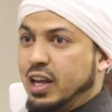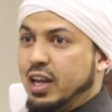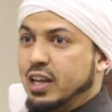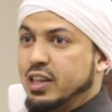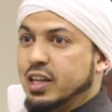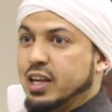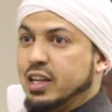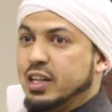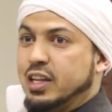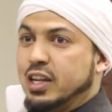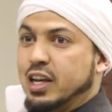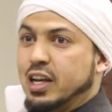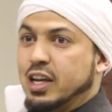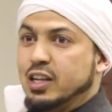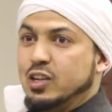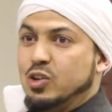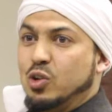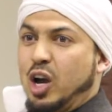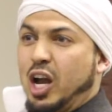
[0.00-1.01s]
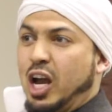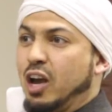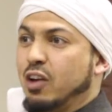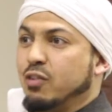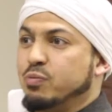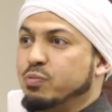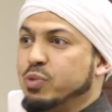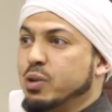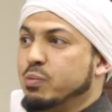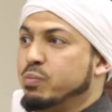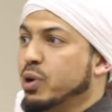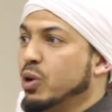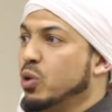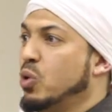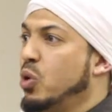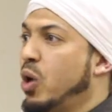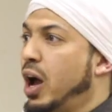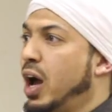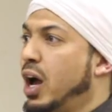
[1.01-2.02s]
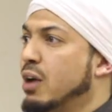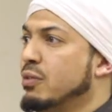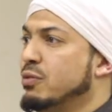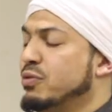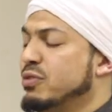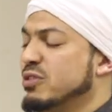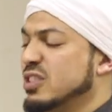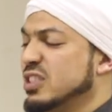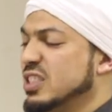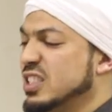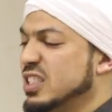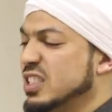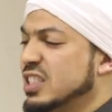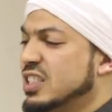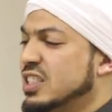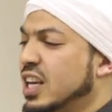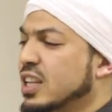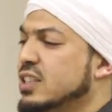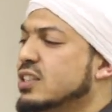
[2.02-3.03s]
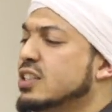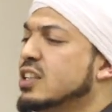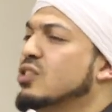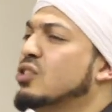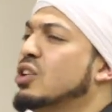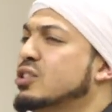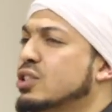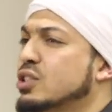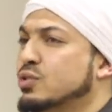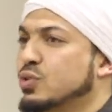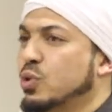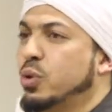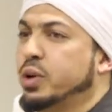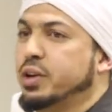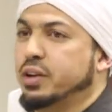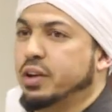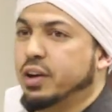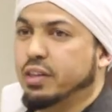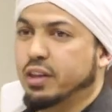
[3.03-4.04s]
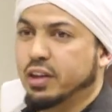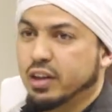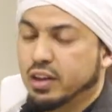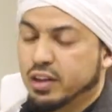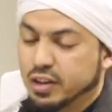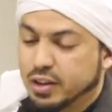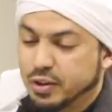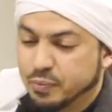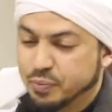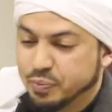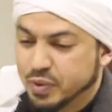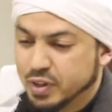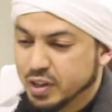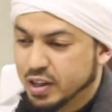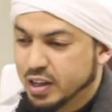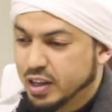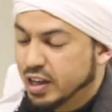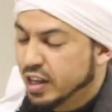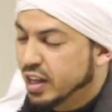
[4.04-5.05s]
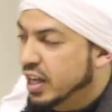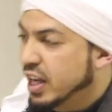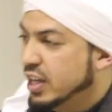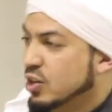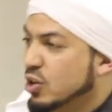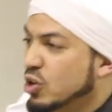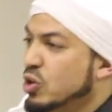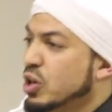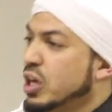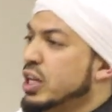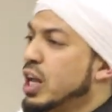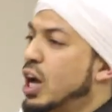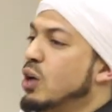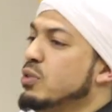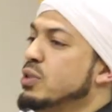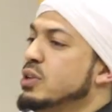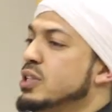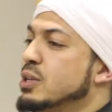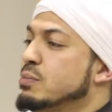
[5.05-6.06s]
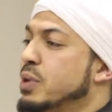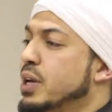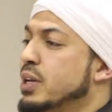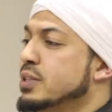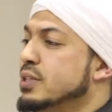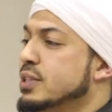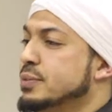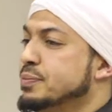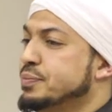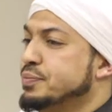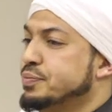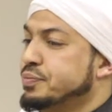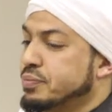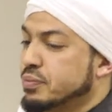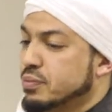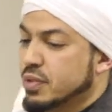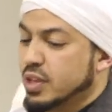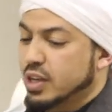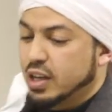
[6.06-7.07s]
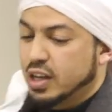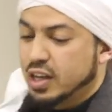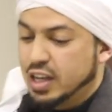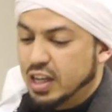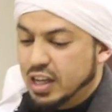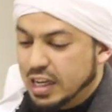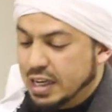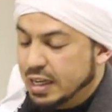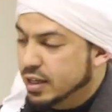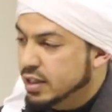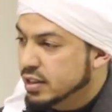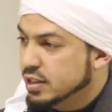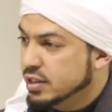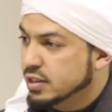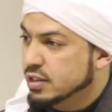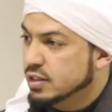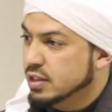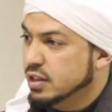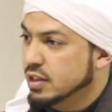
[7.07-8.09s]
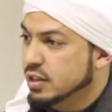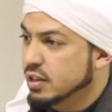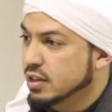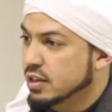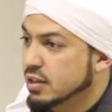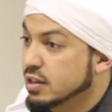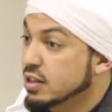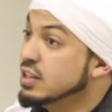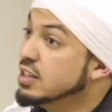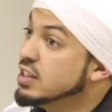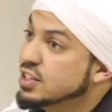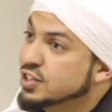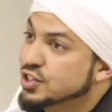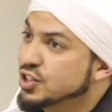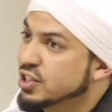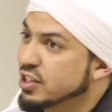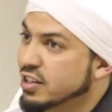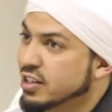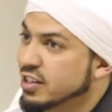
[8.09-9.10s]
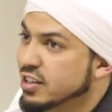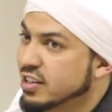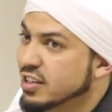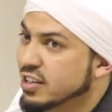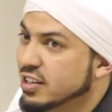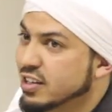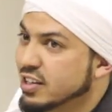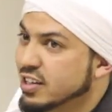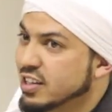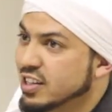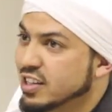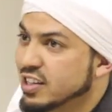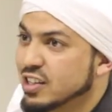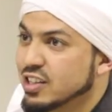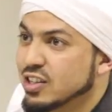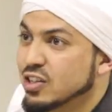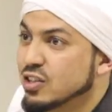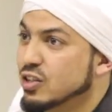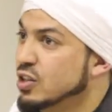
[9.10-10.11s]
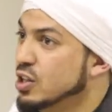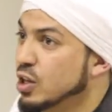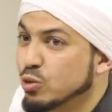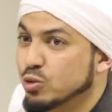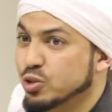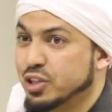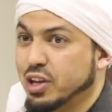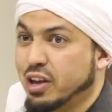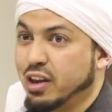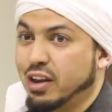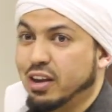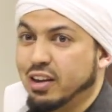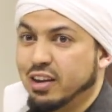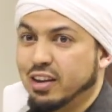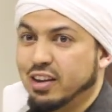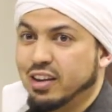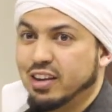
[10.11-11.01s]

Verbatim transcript: and then uh, you have people who have intense grudges for one another. And you look at how they debate, it is, uh, yes sir, no sir,